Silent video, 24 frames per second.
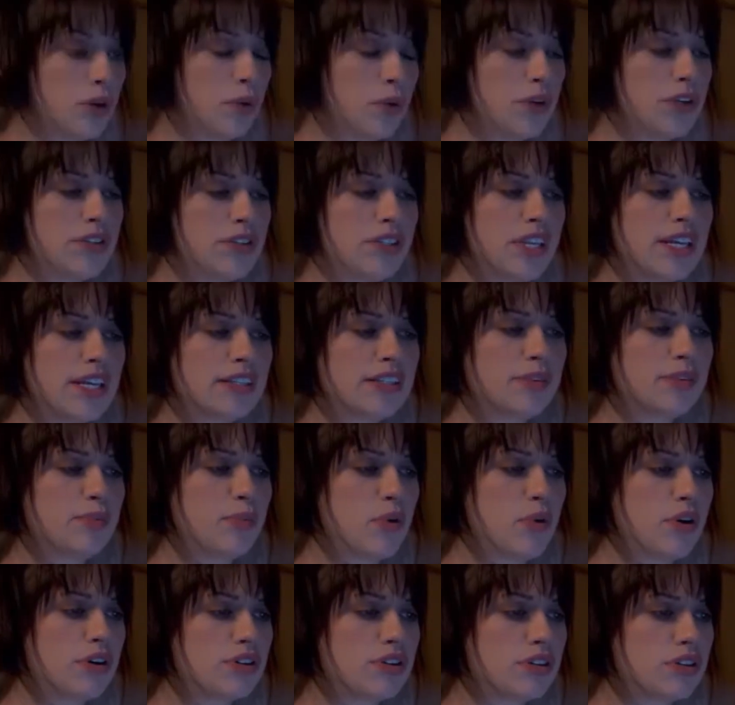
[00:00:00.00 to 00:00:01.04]
Would you say it's
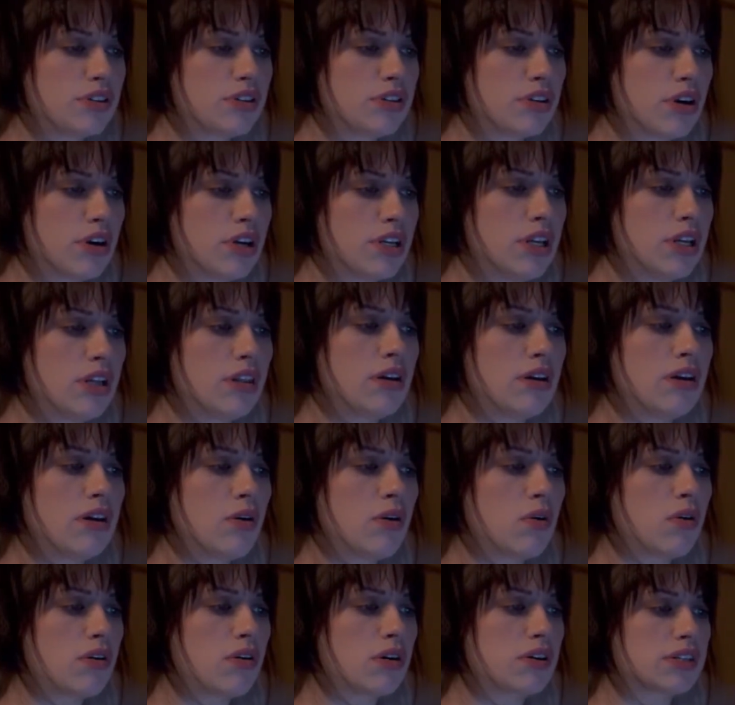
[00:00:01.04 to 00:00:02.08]
more circular
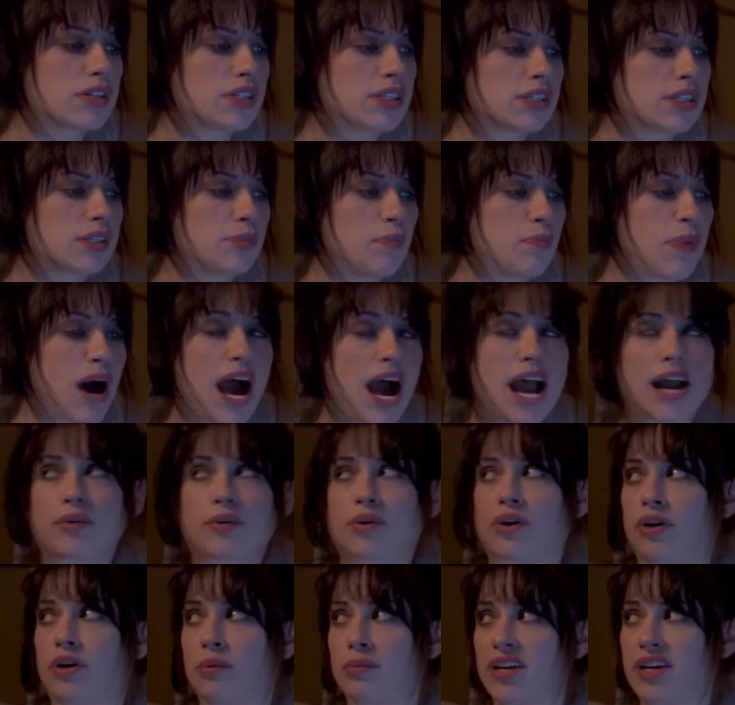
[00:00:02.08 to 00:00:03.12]
or
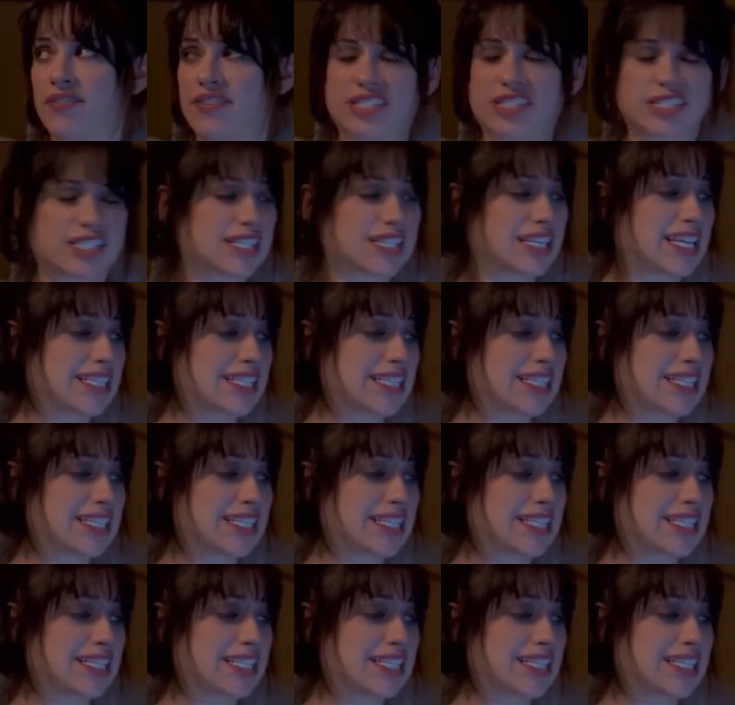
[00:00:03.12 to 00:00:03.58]
spiral? Because if it's